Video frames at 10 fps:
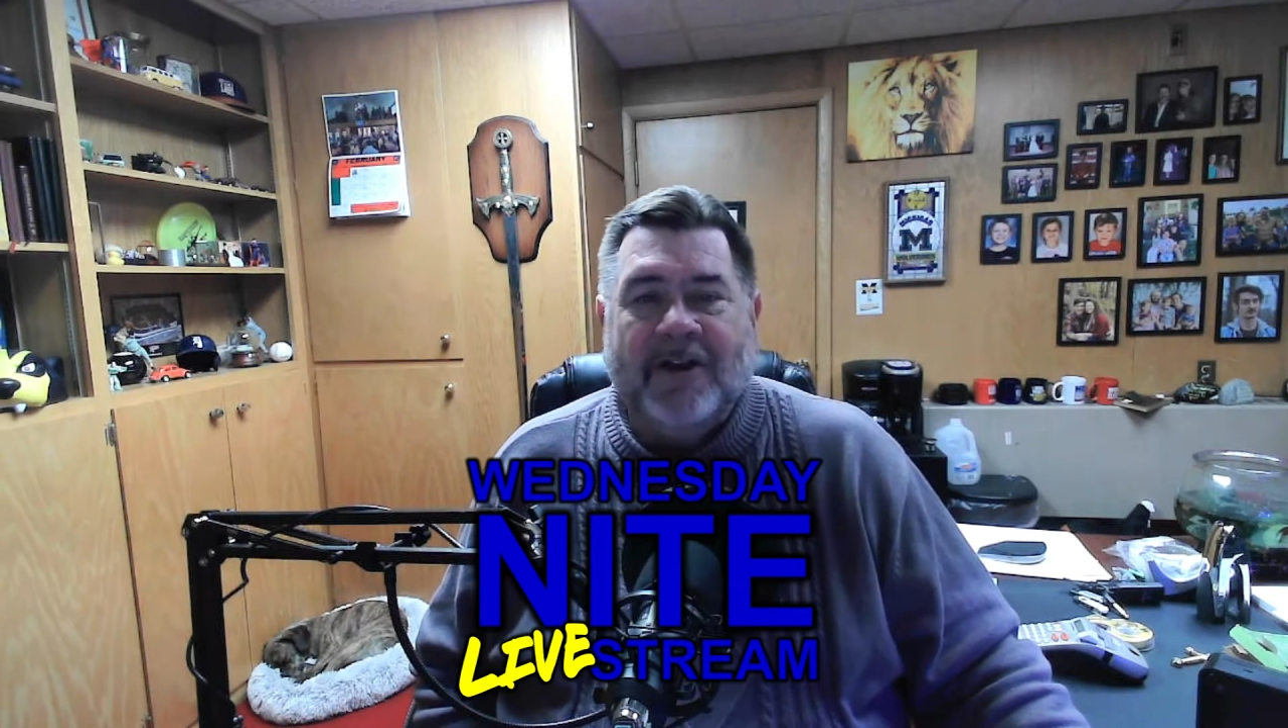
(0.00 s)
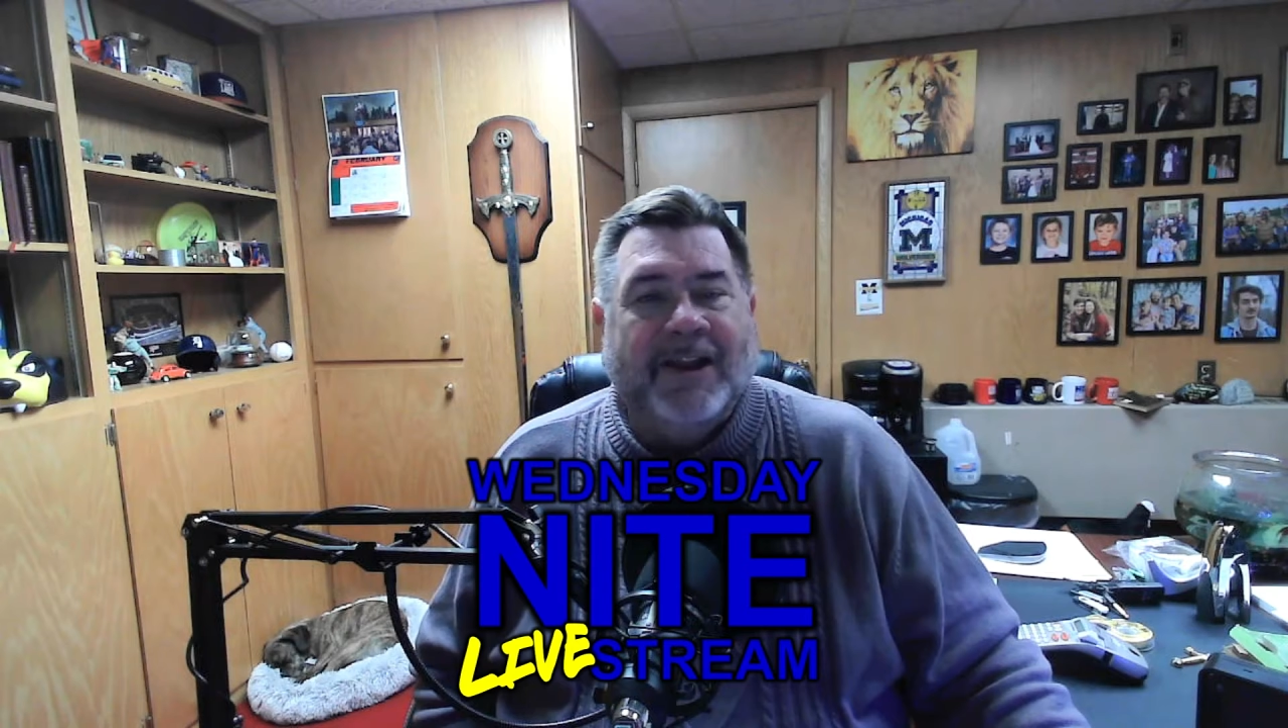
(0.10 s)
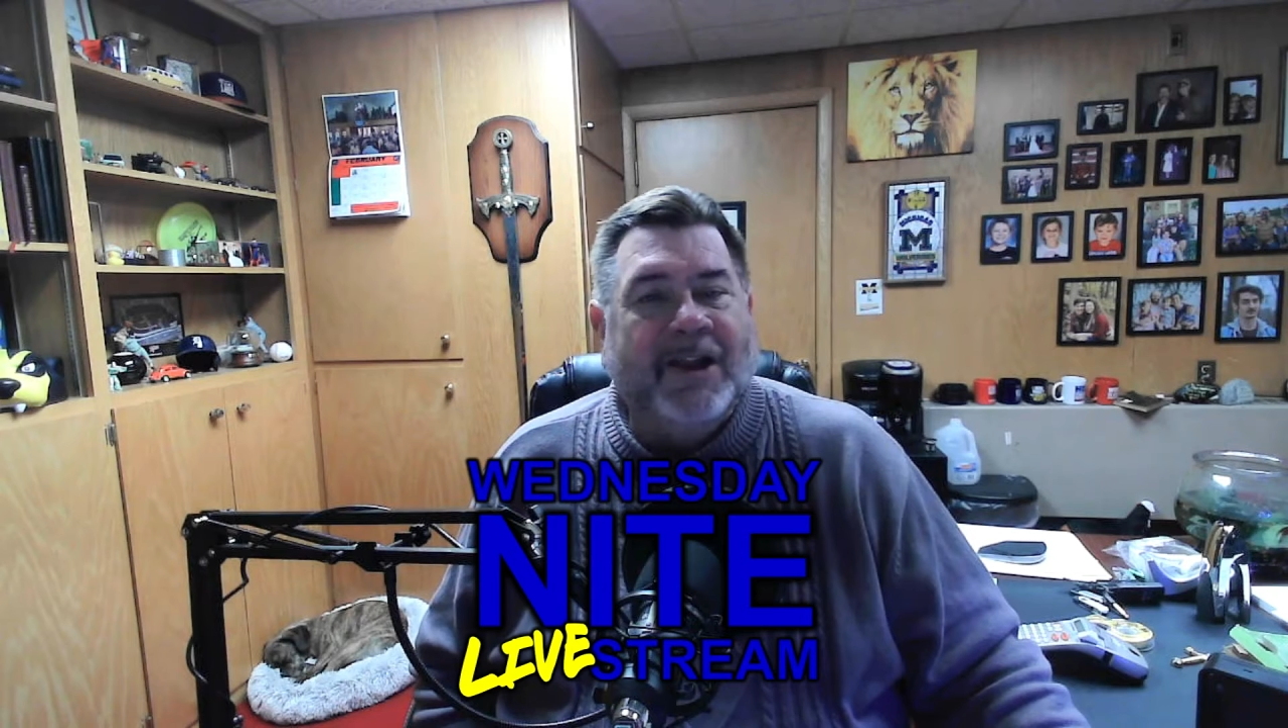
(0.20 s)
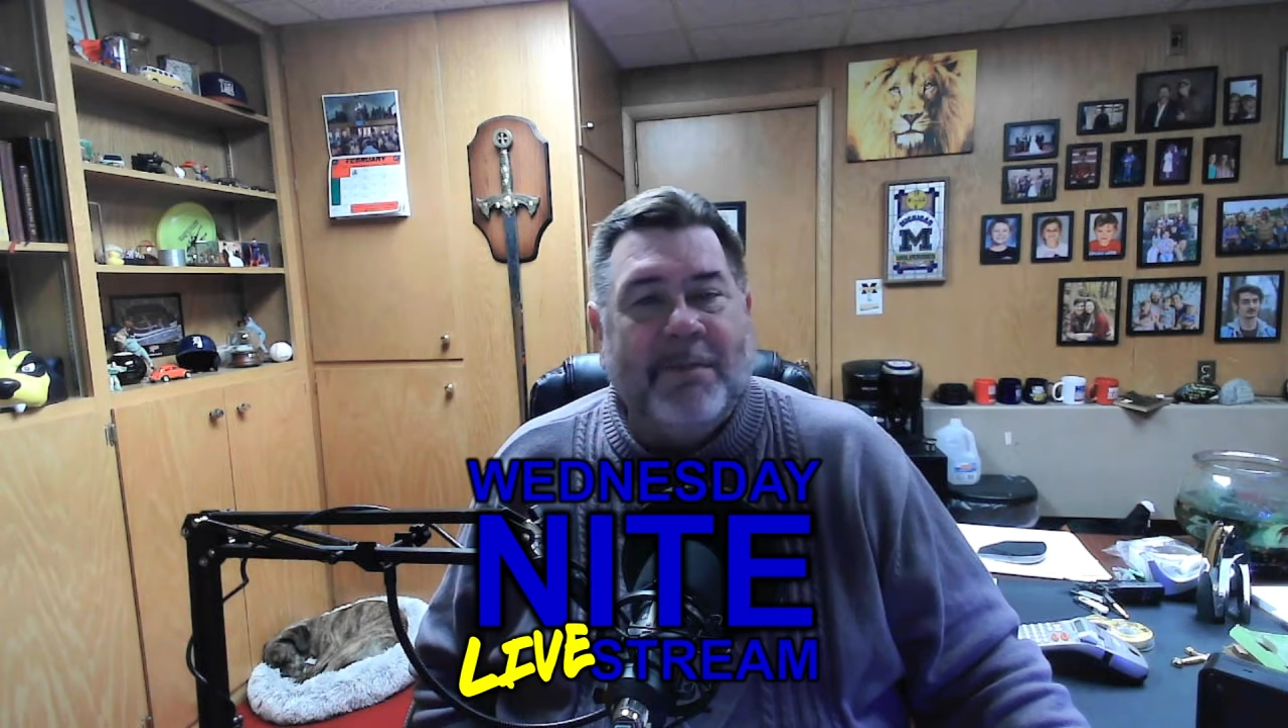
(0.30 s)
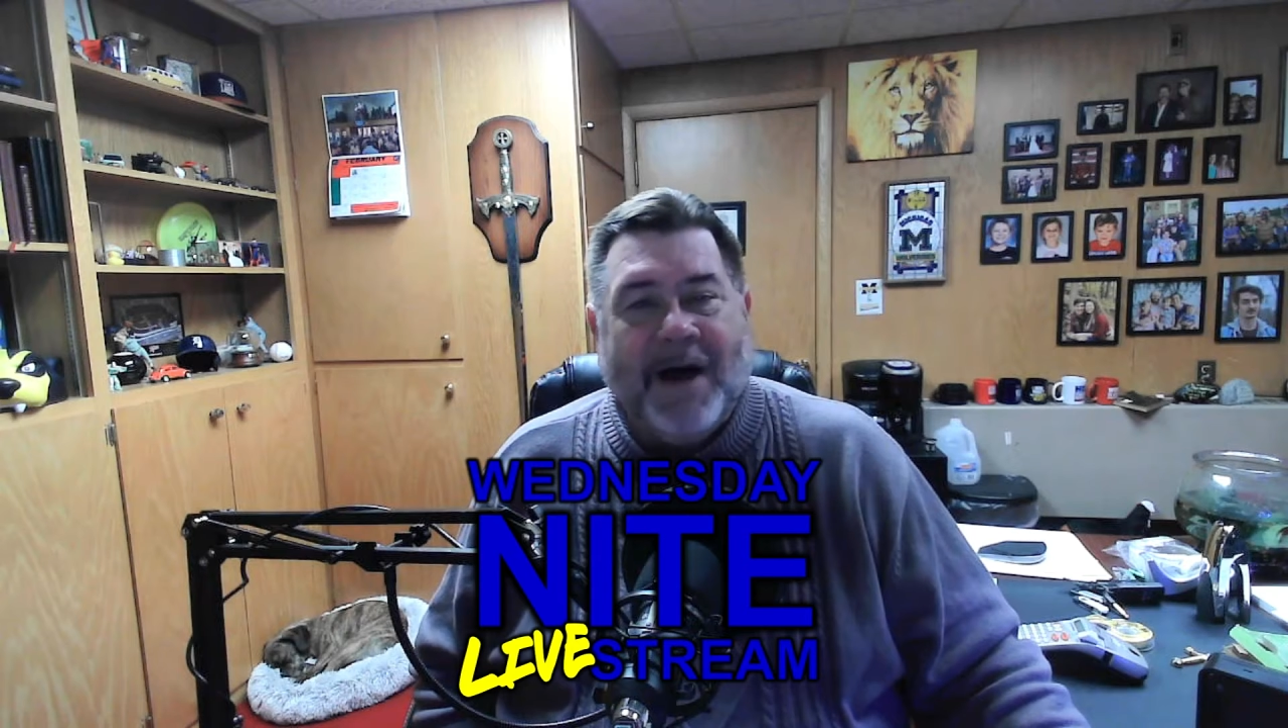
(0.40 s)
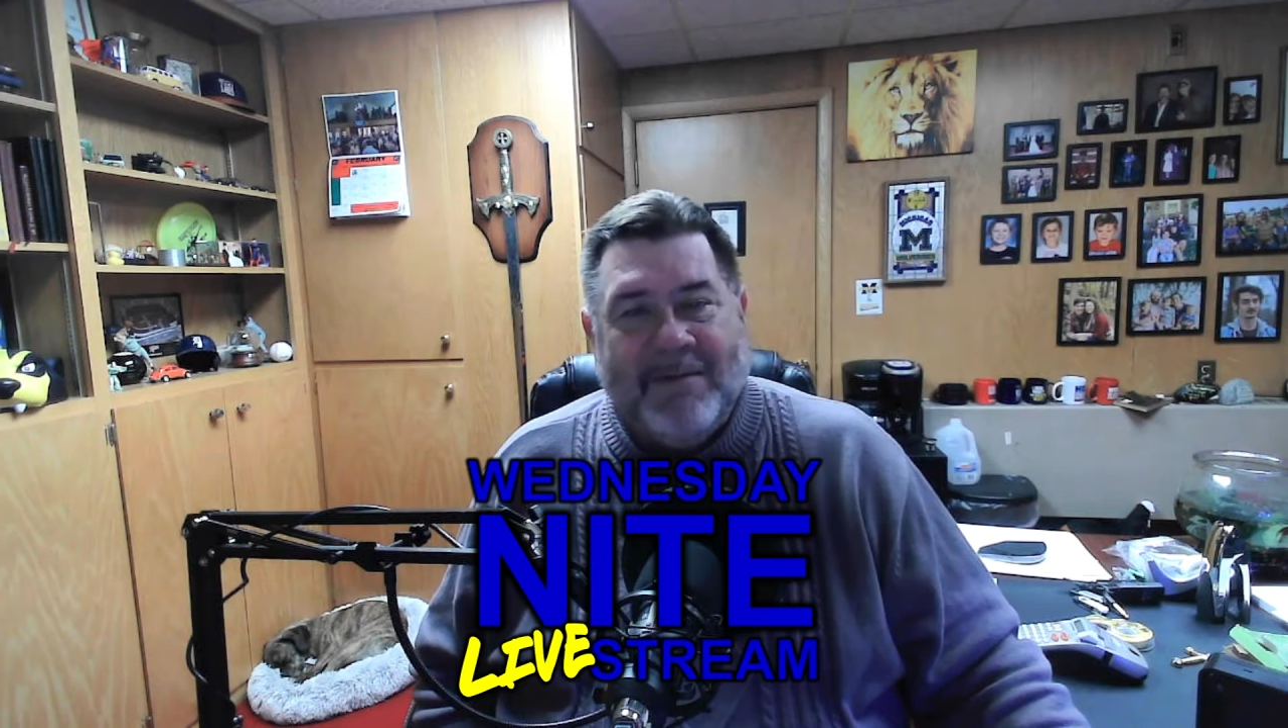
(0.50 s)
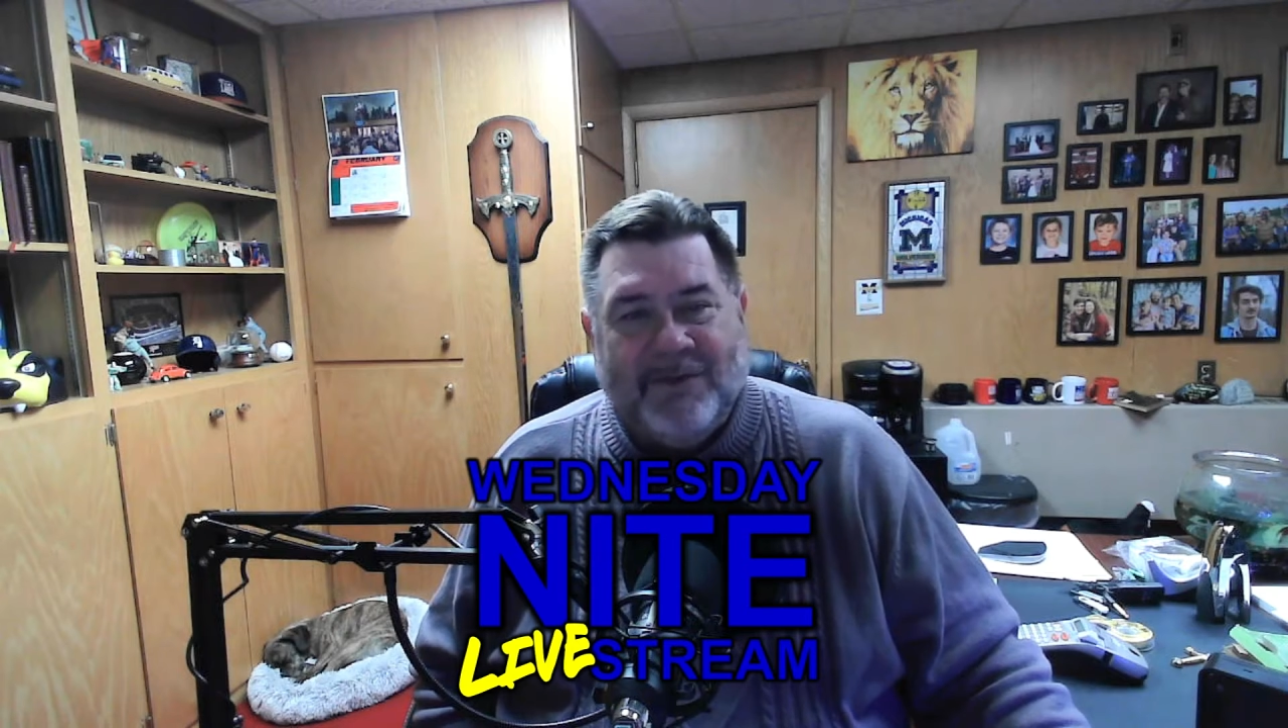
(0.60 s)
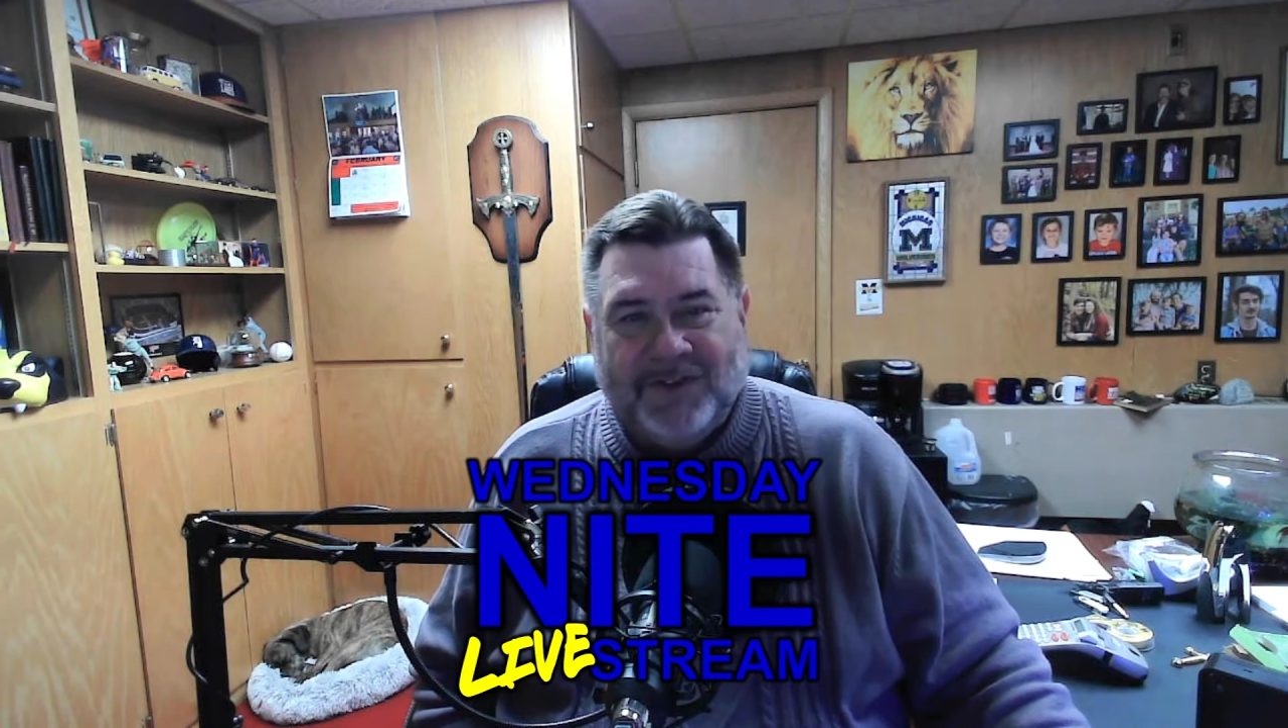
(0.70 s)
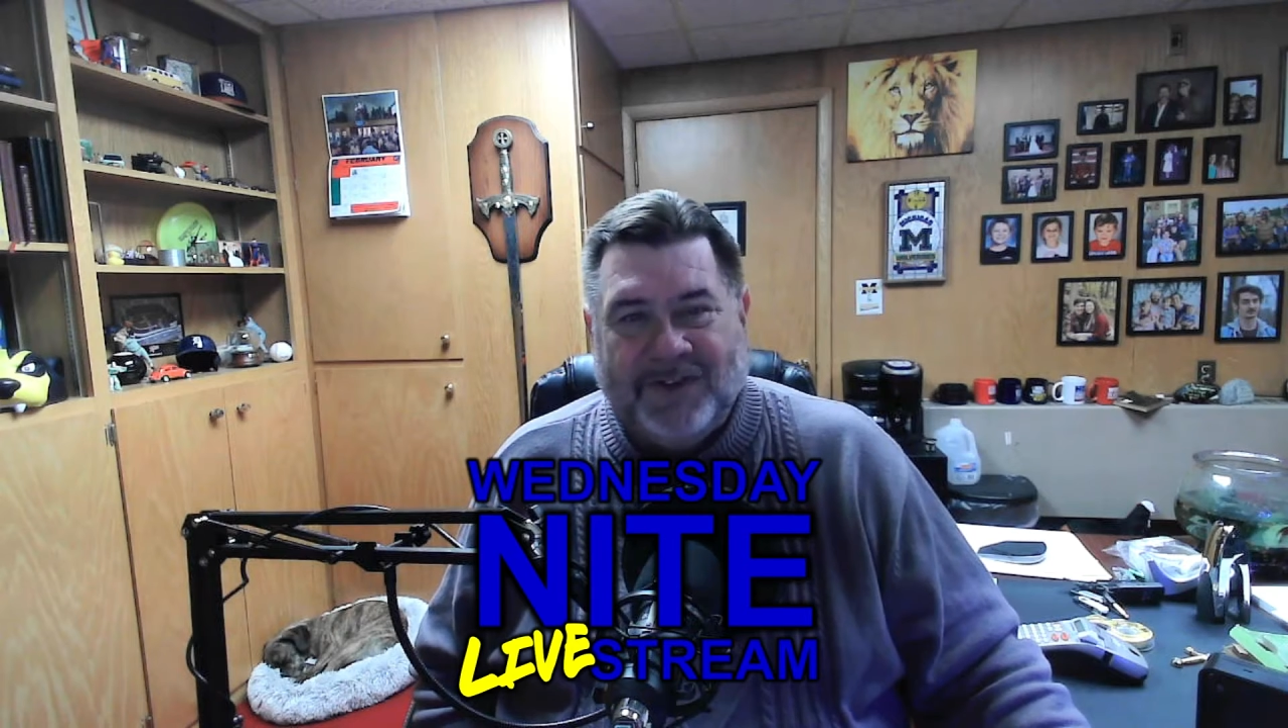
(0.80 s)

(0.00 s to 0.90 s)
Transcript: and a little Bible